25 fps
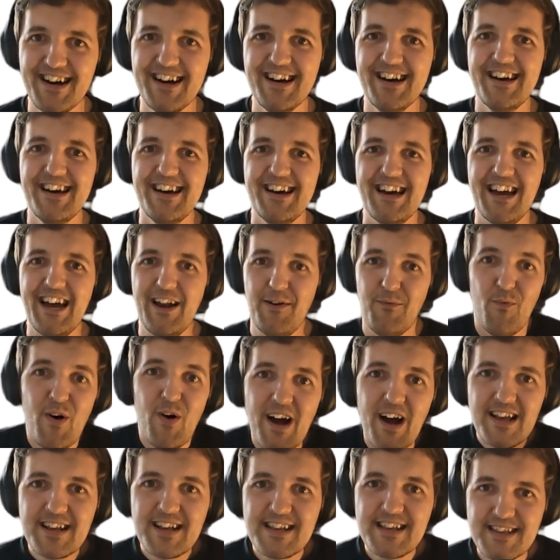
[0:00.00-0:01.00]
And
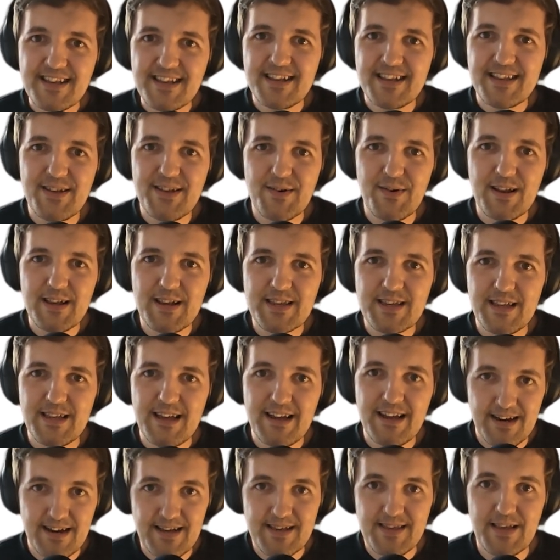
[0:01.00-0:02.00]
why is there
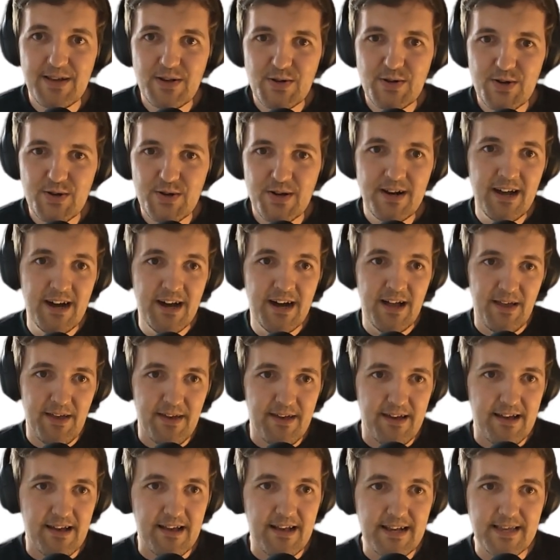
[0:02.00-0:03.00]
an extension?
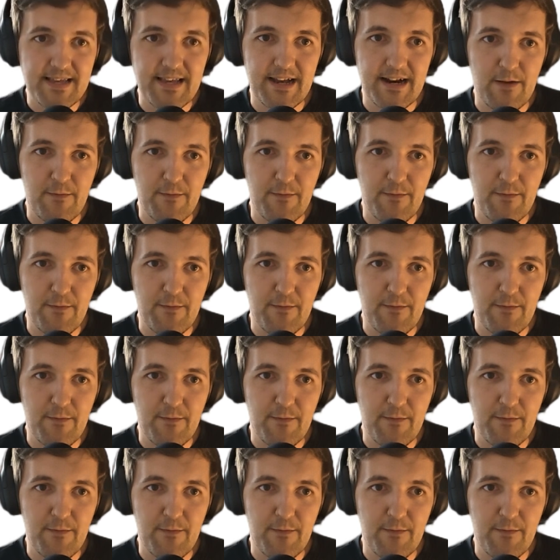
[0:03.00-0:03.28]
Exactly for